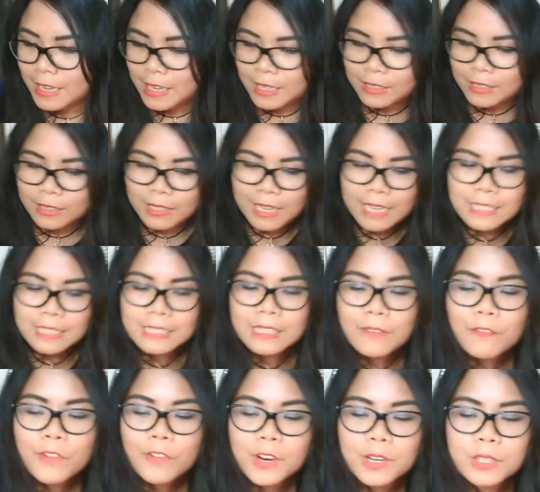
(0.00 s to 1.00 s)
So that's
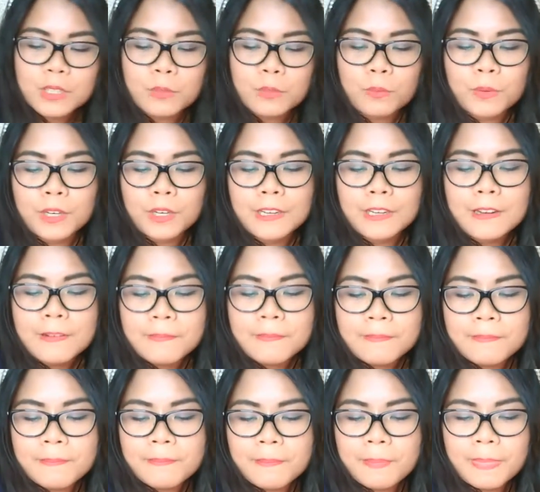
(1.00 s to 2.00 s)
the first
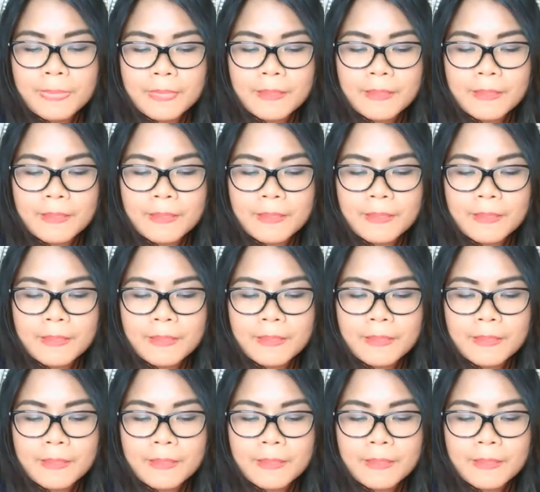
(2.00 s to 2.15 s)
one.